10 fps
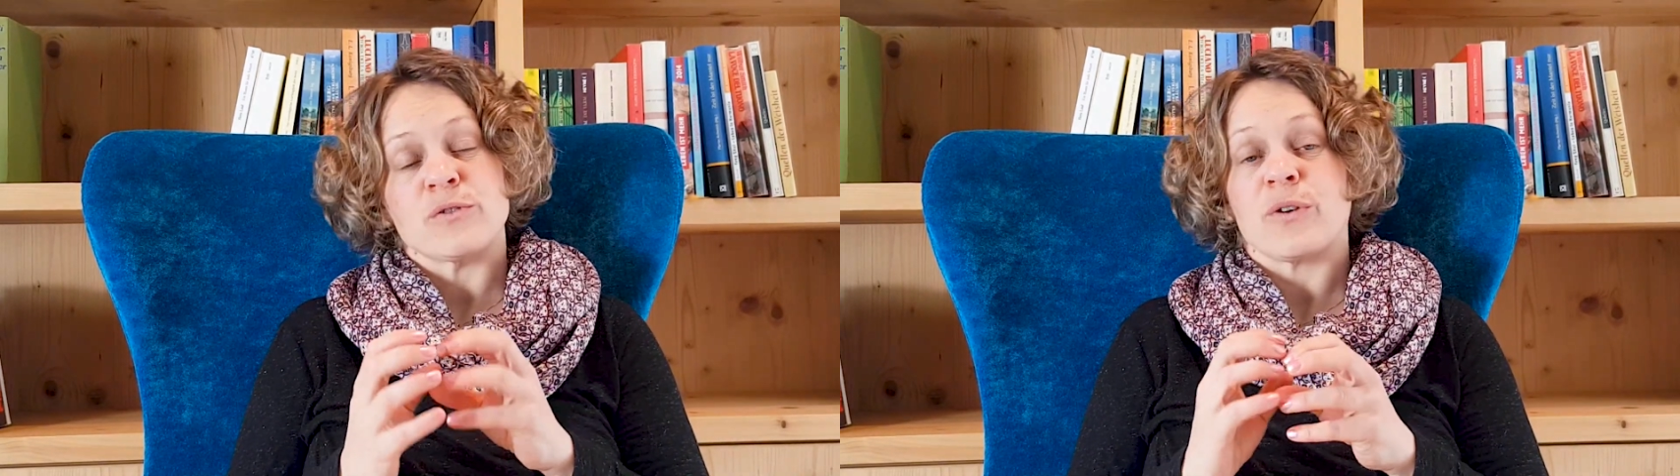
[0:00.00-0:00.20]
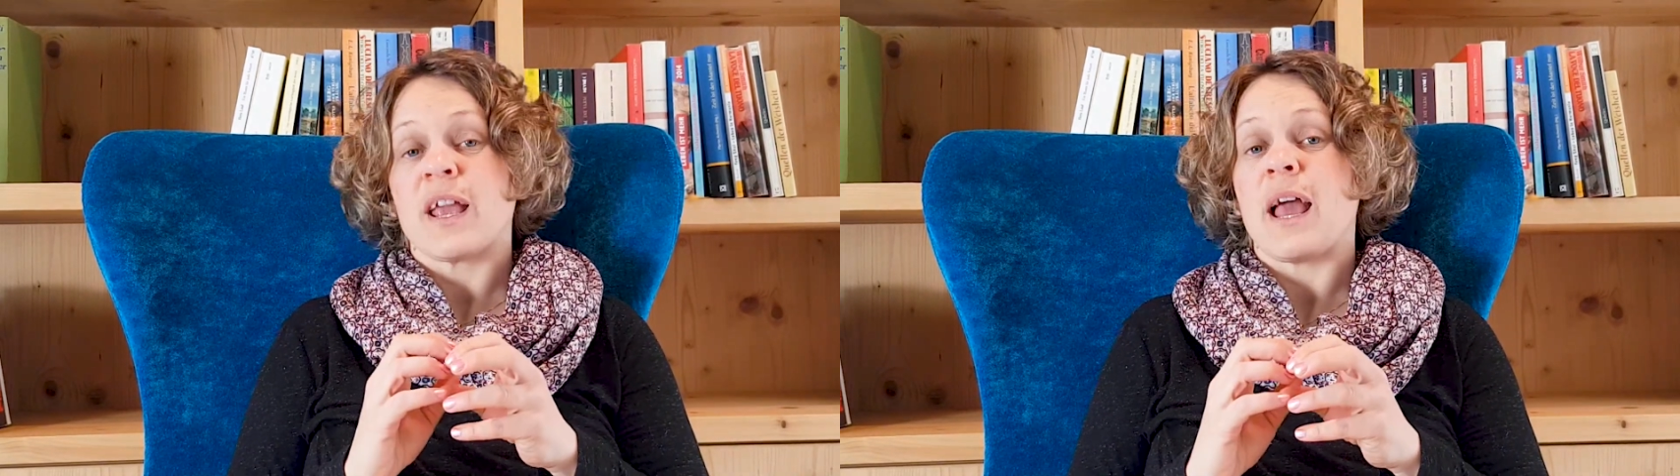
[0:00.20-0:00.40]

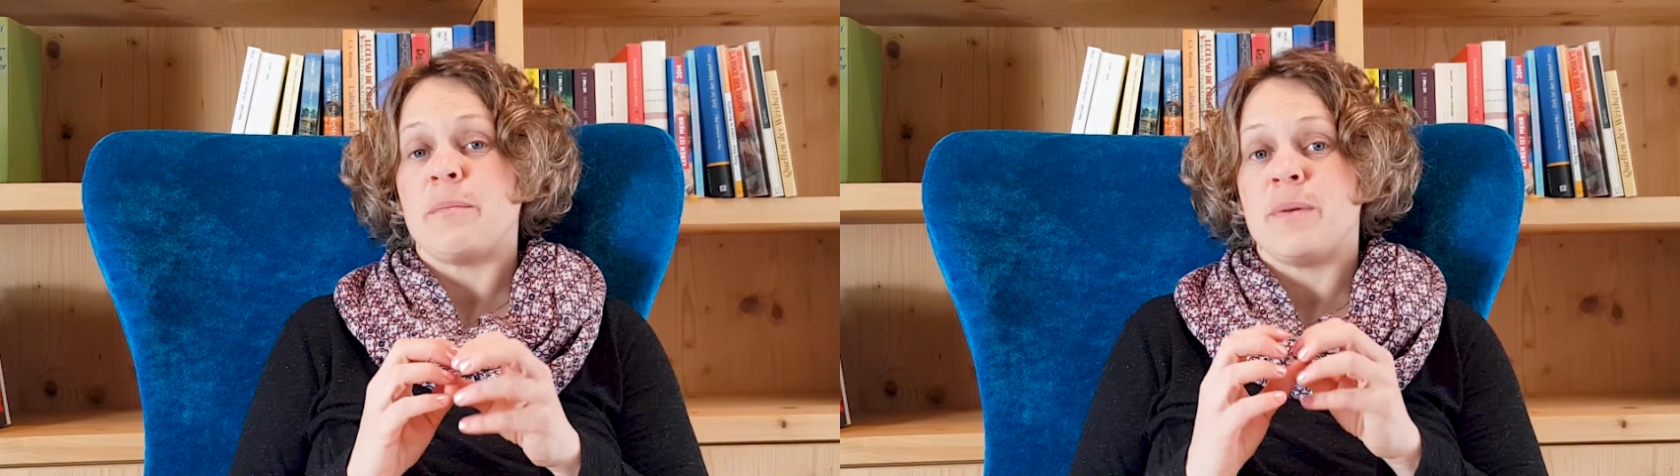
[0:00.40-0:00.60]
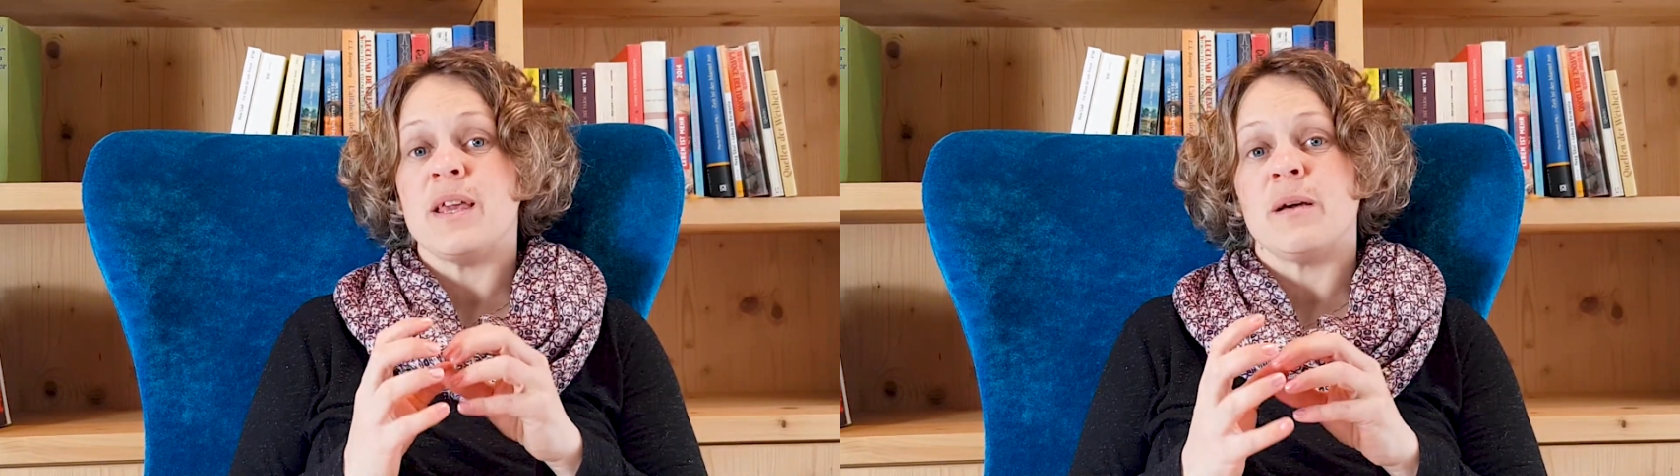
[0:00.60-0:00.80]
or
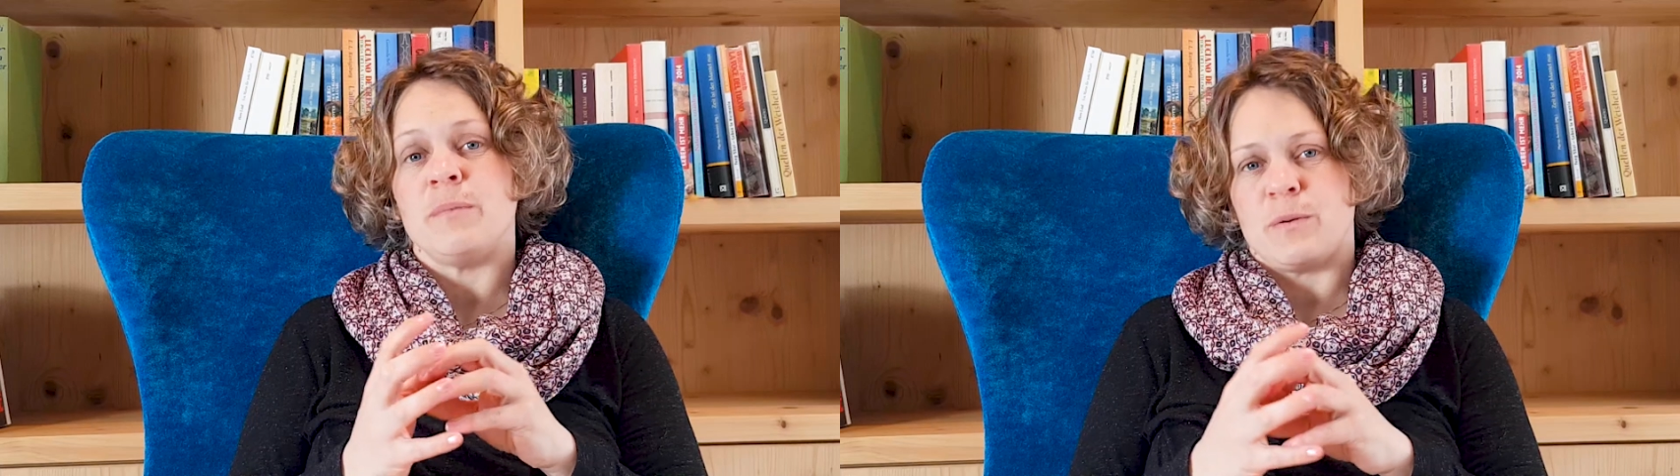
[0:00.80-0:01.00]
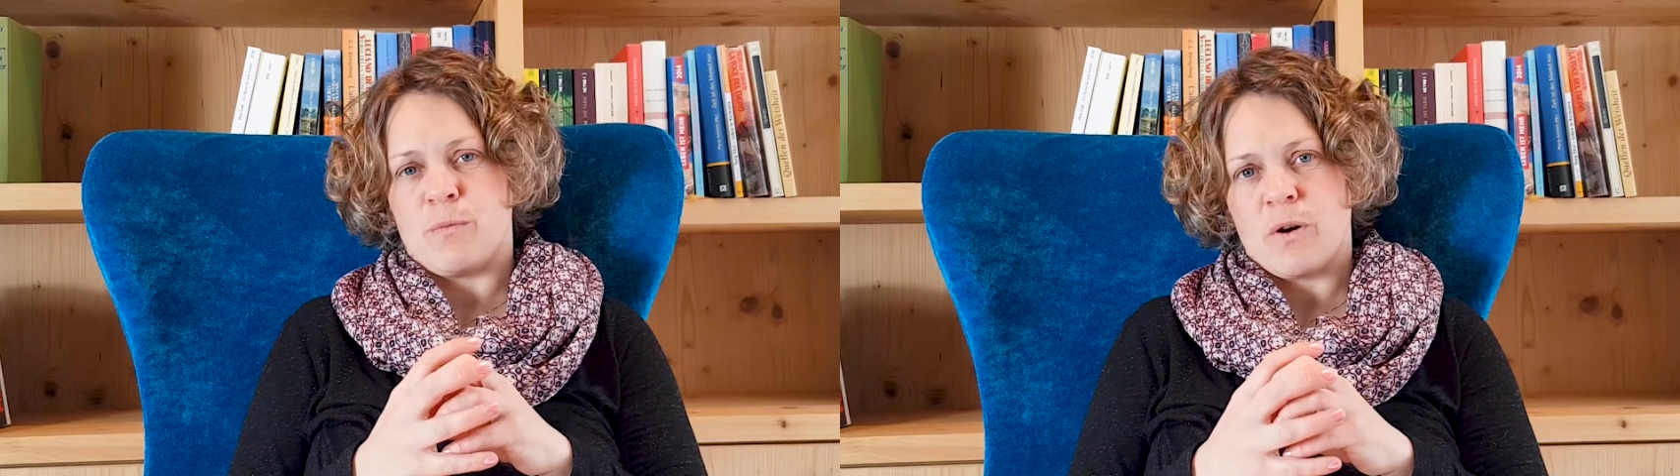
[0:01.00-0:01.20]
can be a
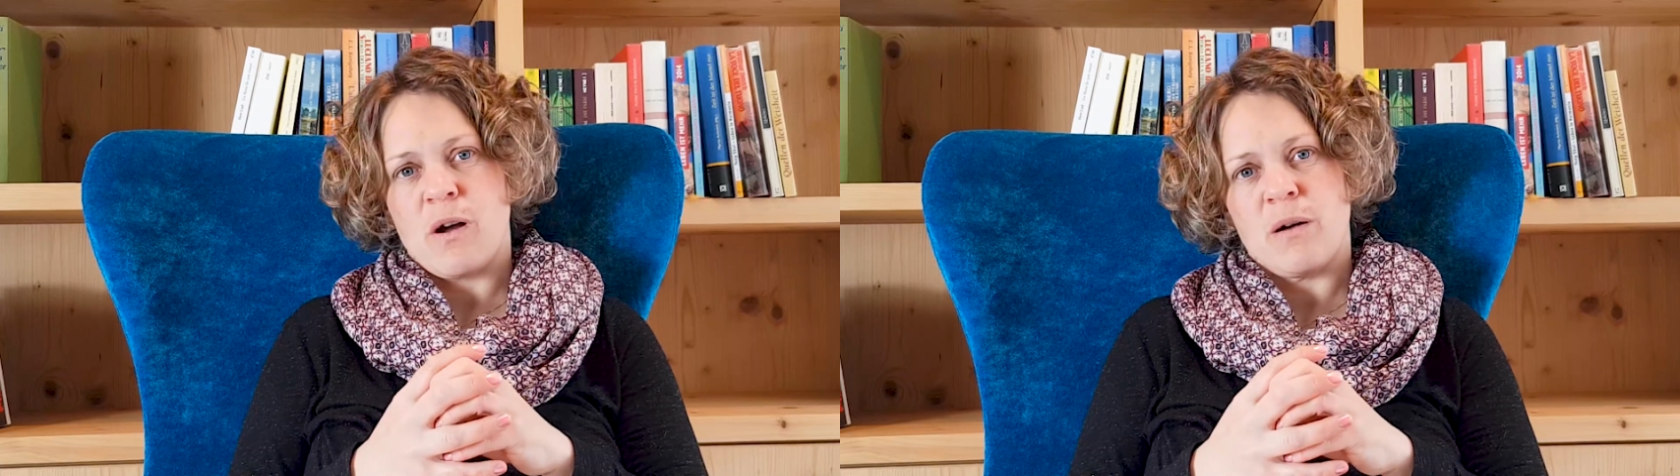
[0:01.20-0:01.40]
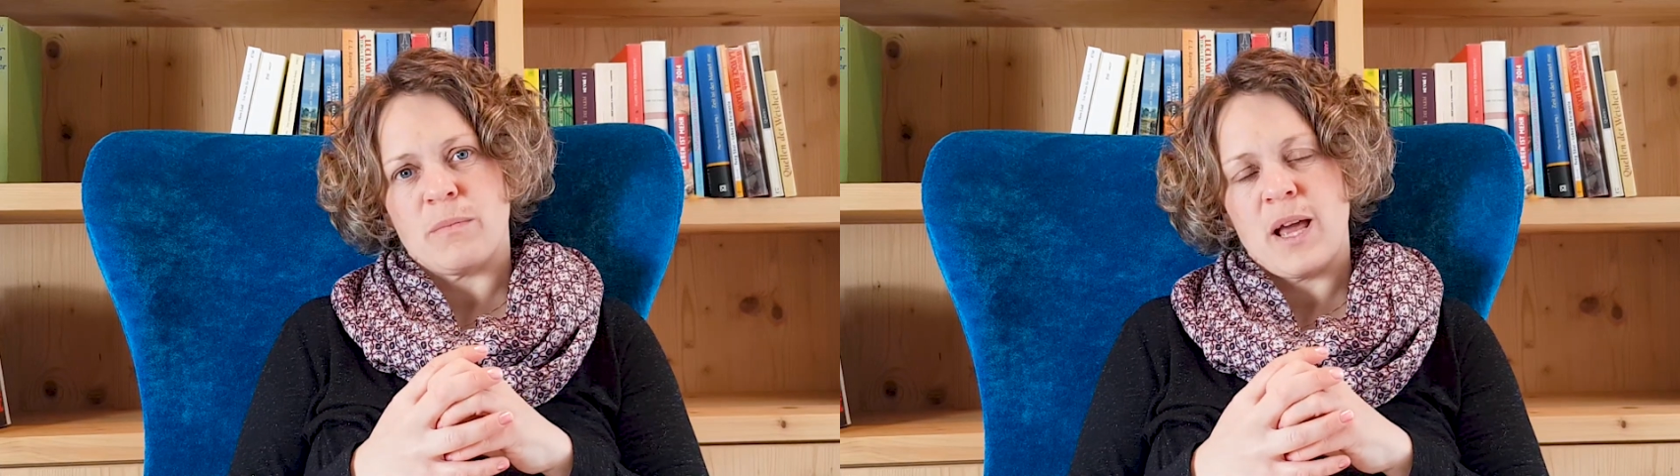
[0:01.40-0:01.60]
bit more
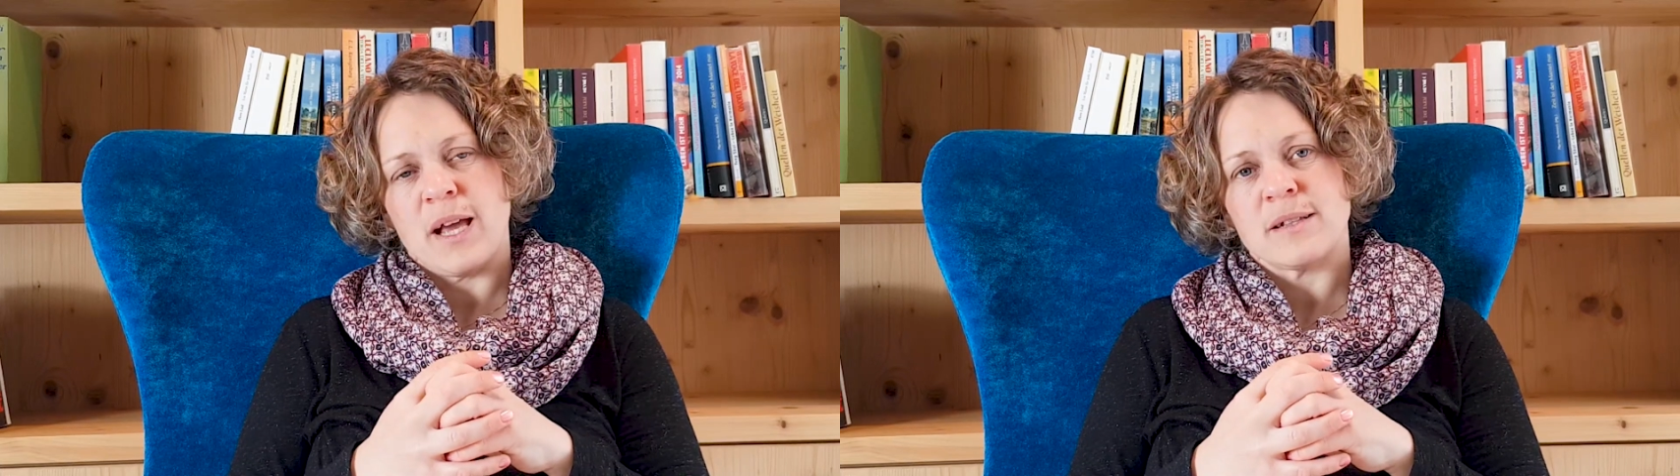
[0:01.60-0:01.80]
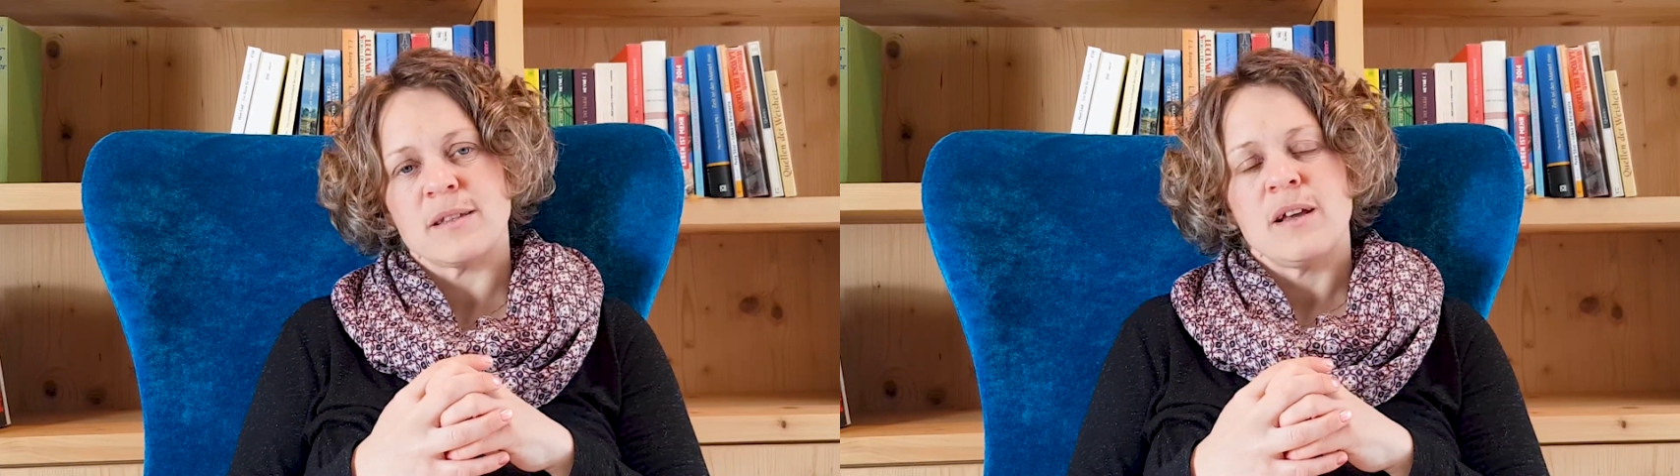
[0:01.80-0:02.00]

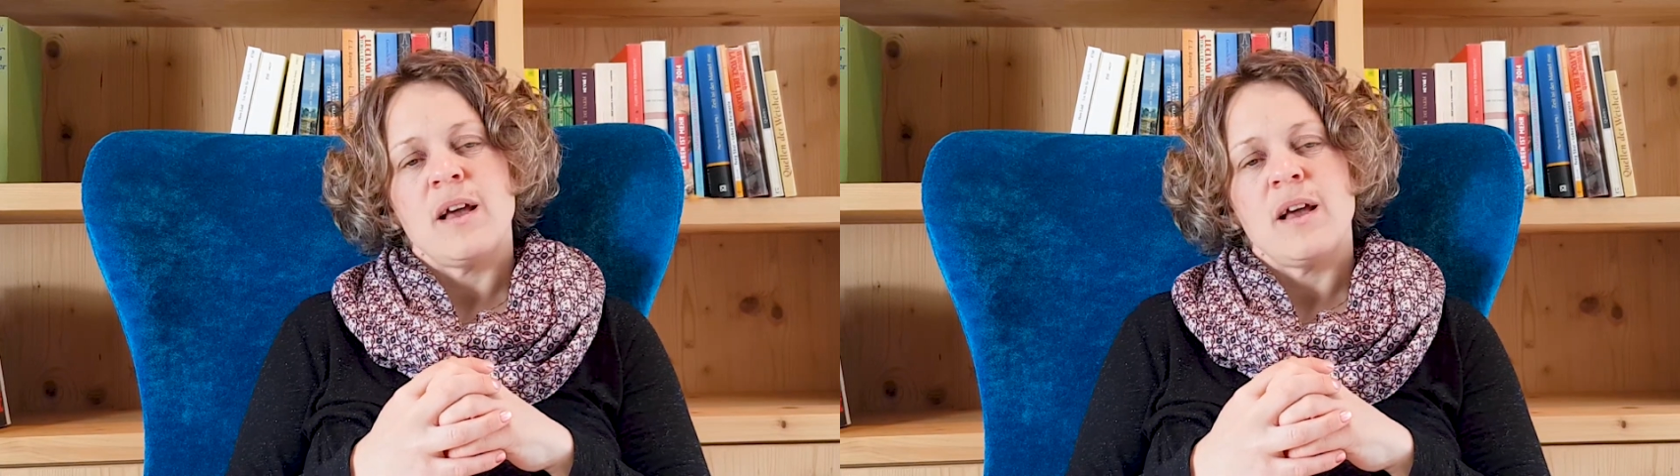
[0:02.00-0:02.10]
complex,